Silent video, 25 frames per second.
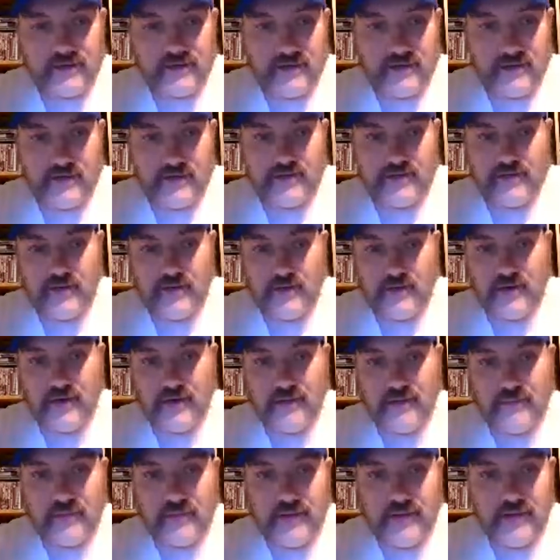job
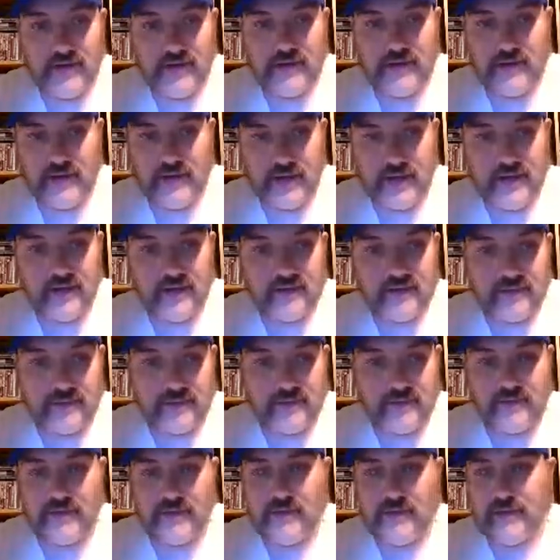in and out of the
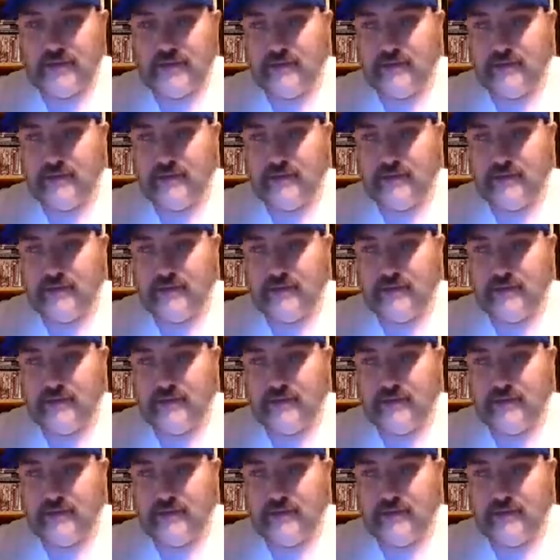ring.